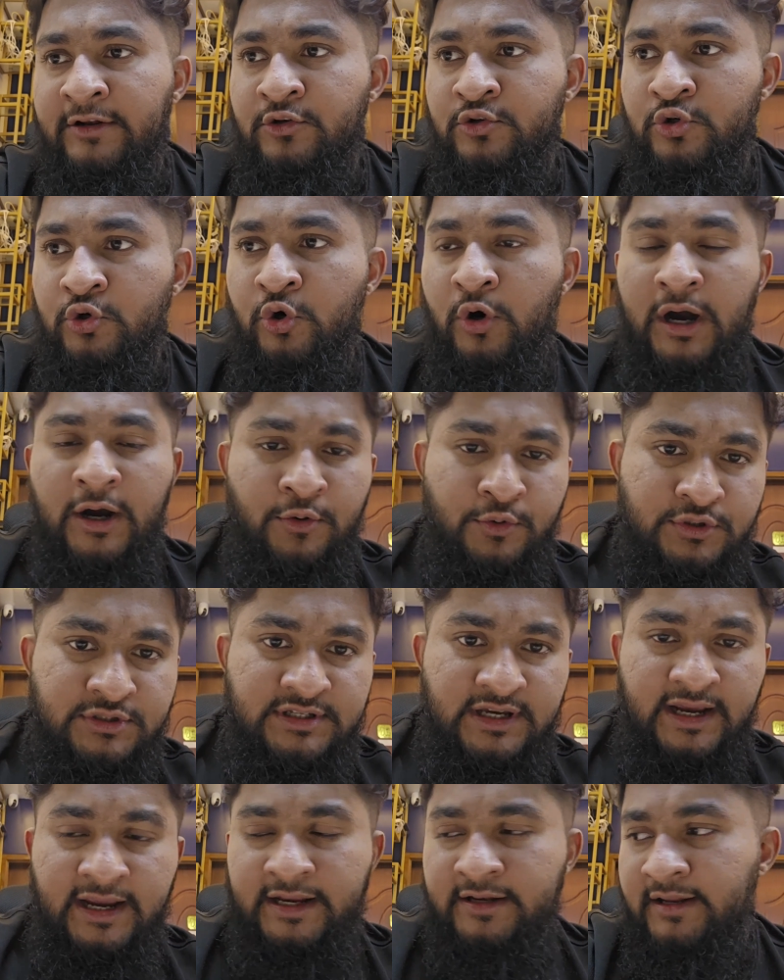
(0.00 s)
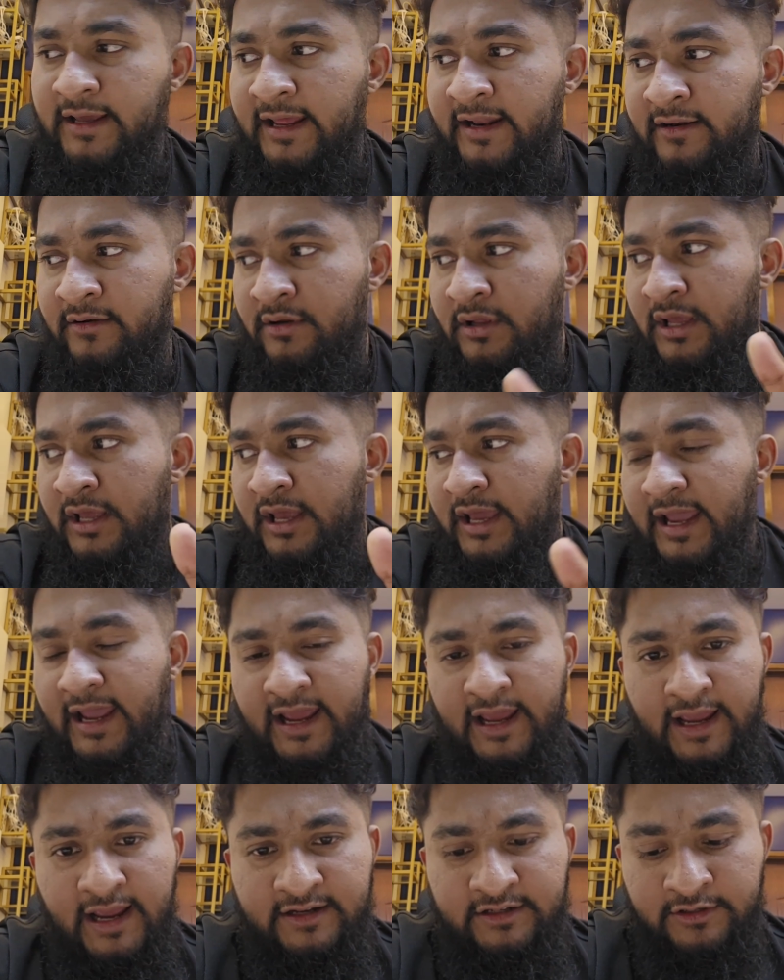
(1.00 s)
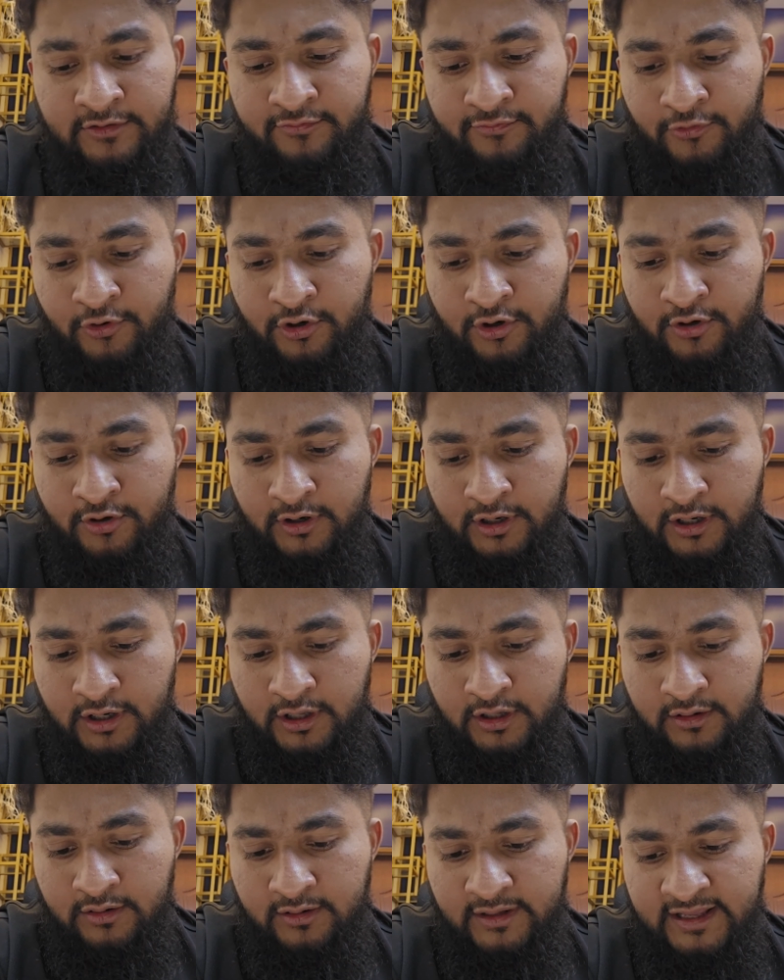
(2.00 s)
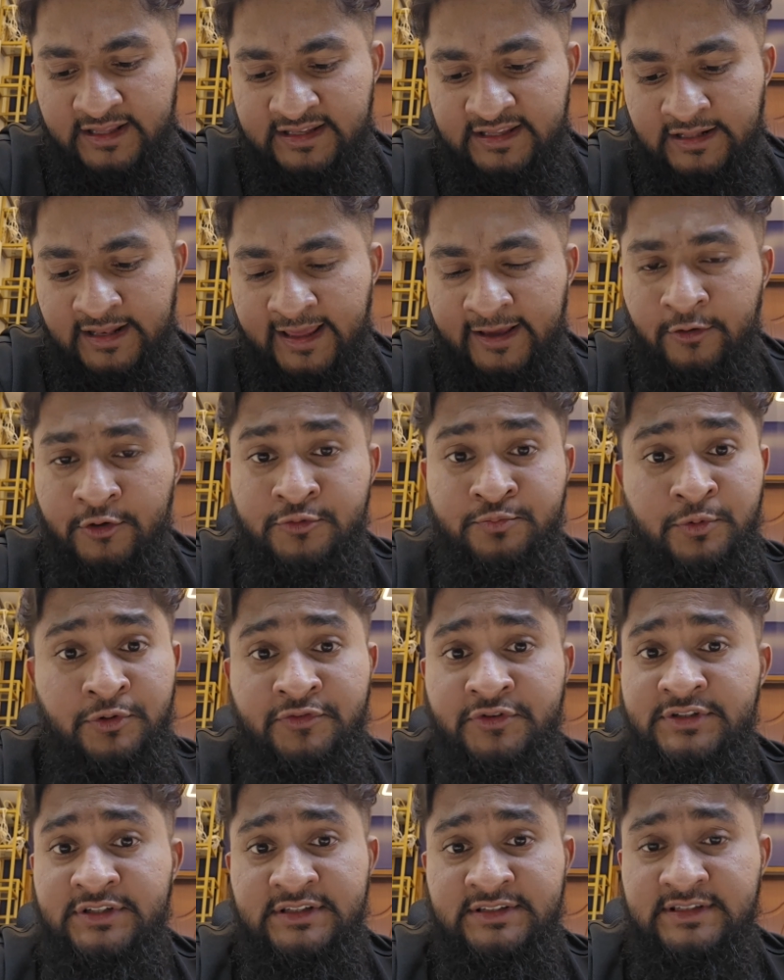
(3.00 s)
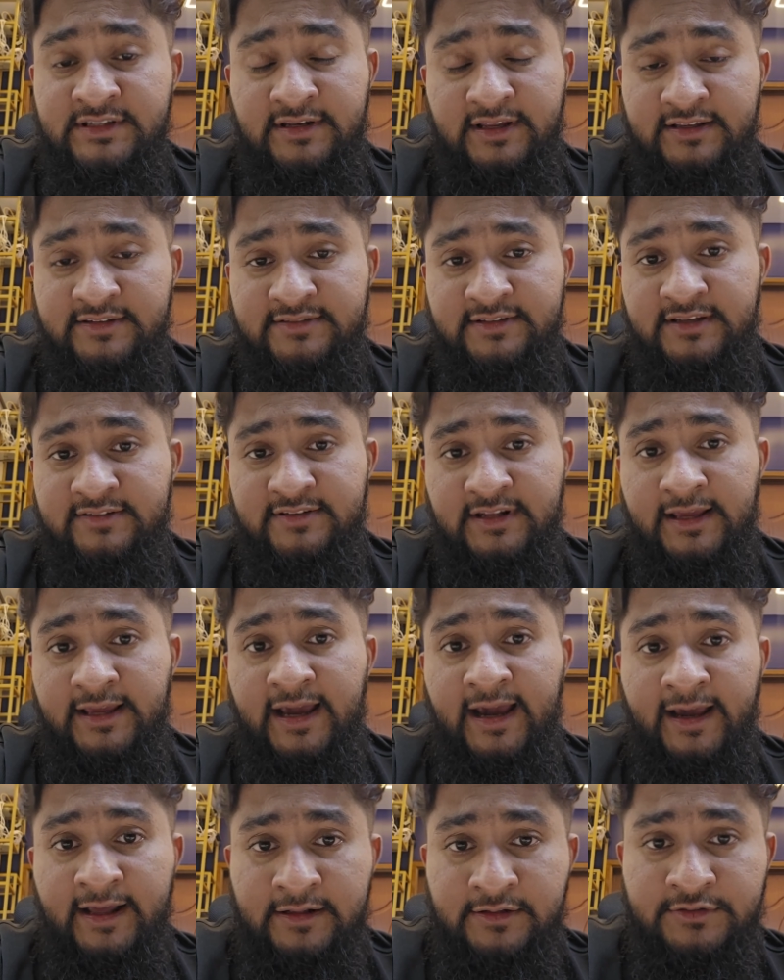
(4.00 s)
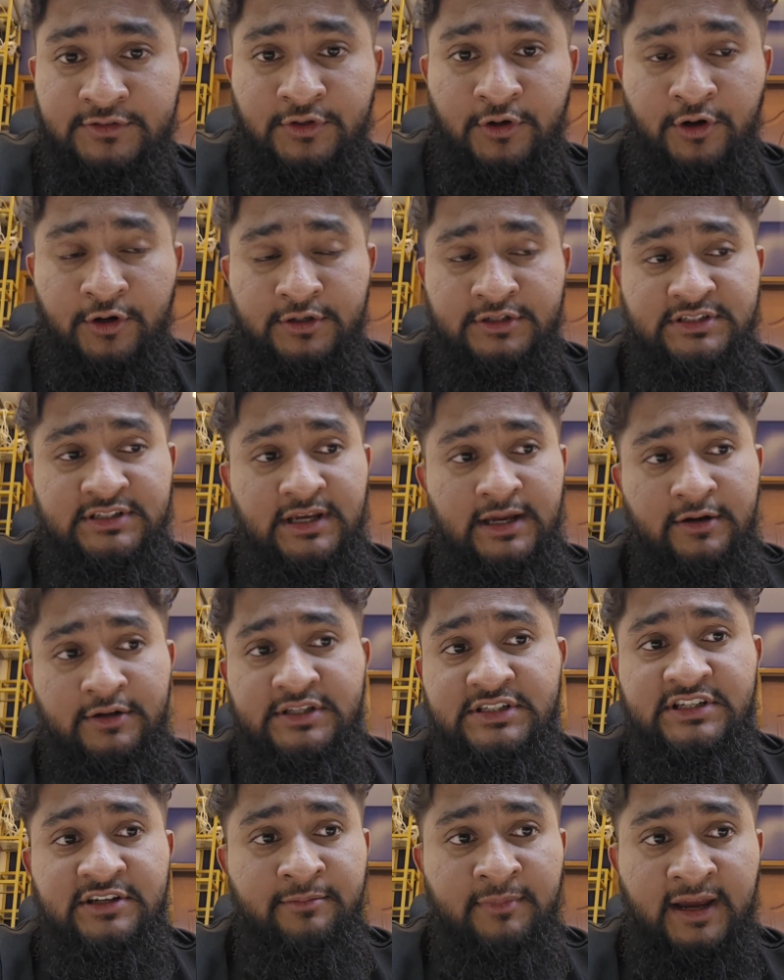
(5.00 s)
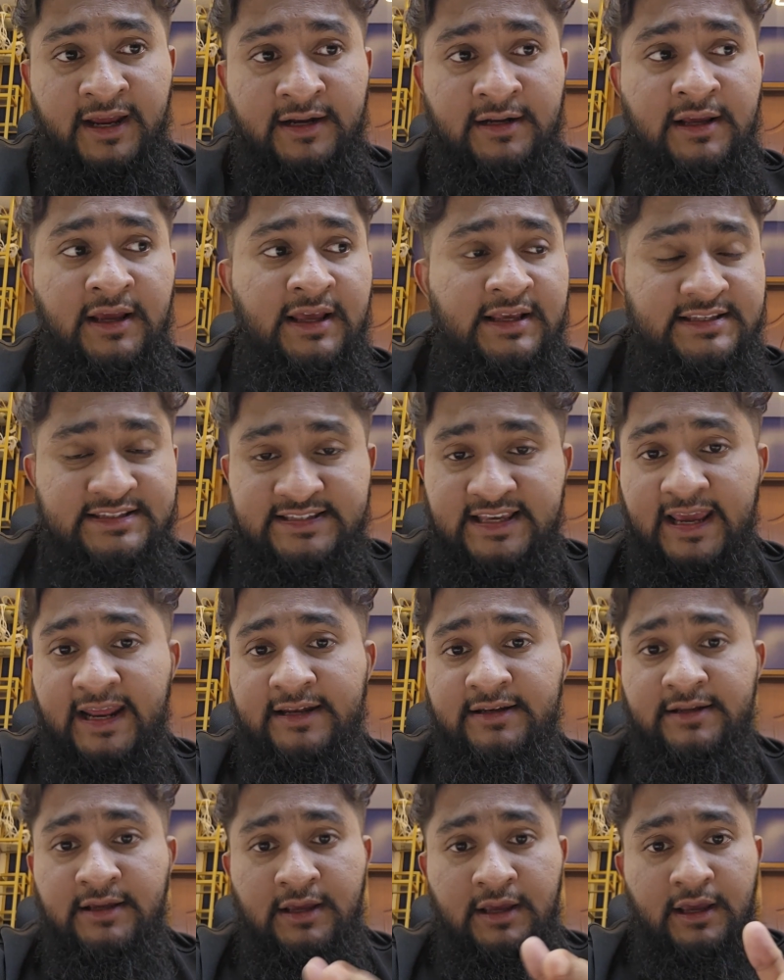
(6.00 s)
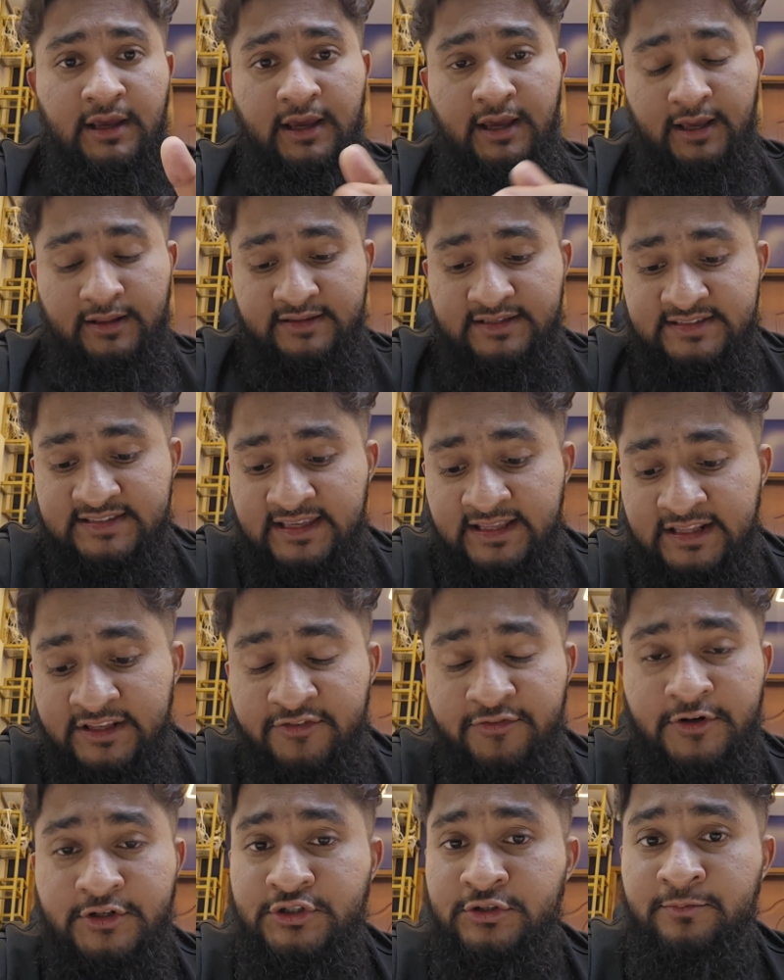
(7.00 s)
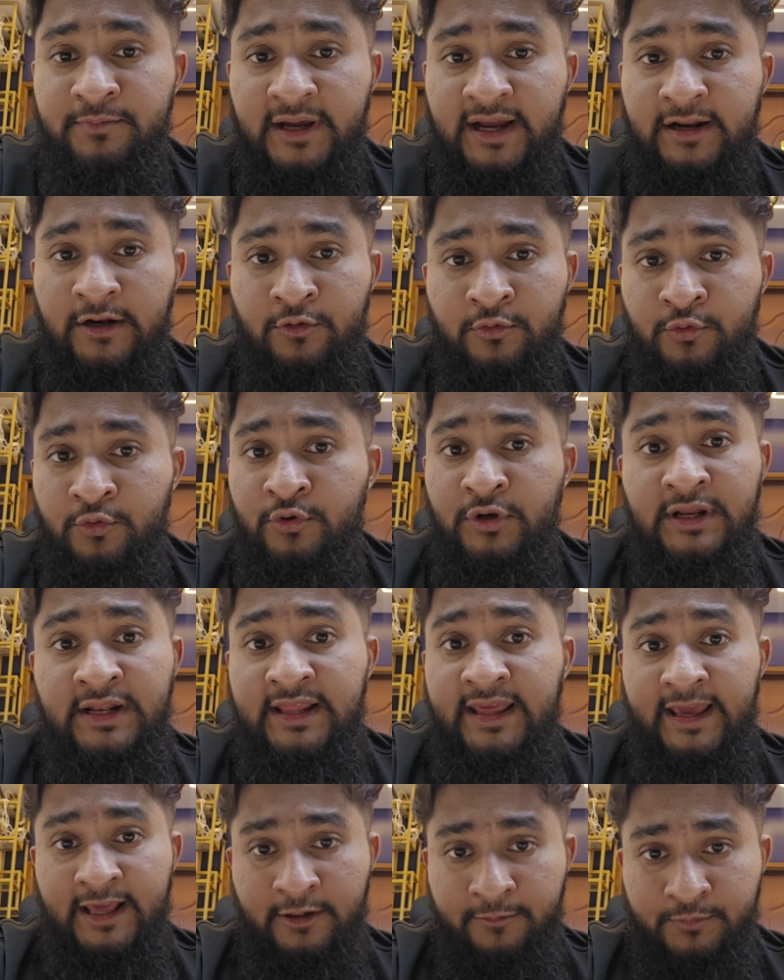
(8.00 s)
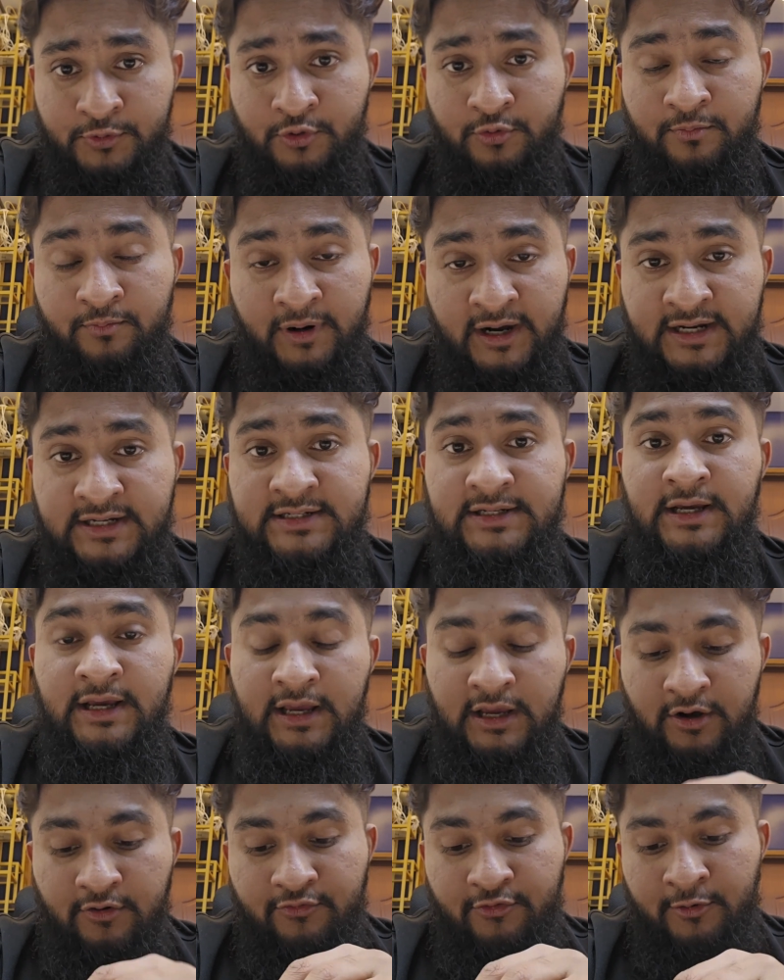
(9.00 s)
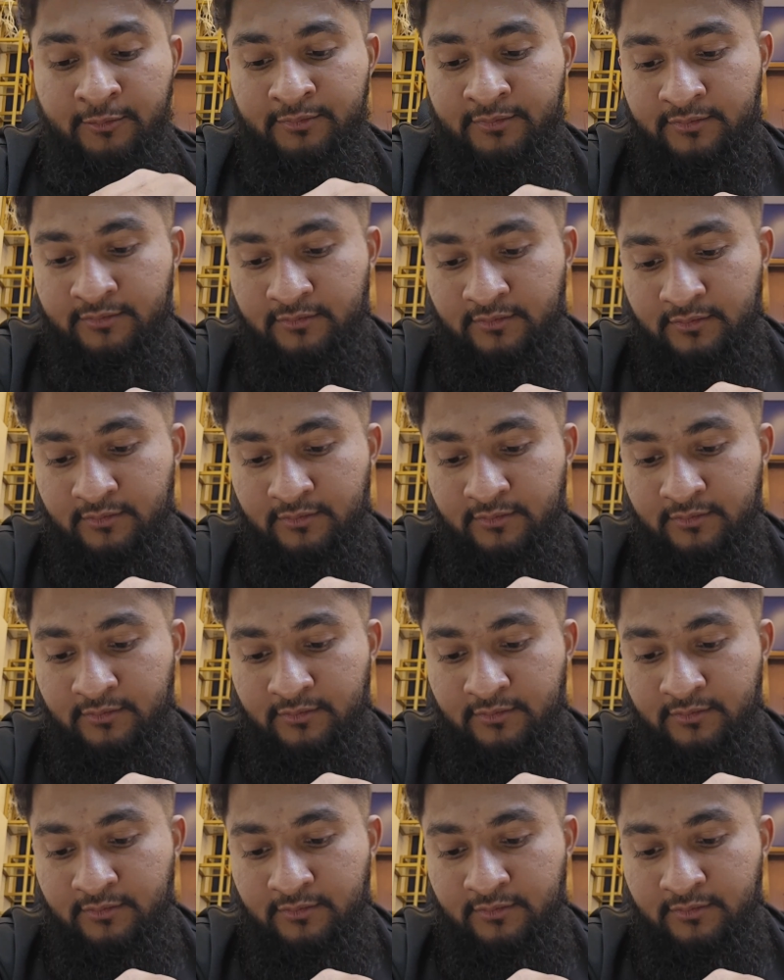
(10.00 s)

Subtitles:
to go outside and attend for any language proficiency test, just like IELTS or GRE, GMAT, SAT, this English version background would really help you. But from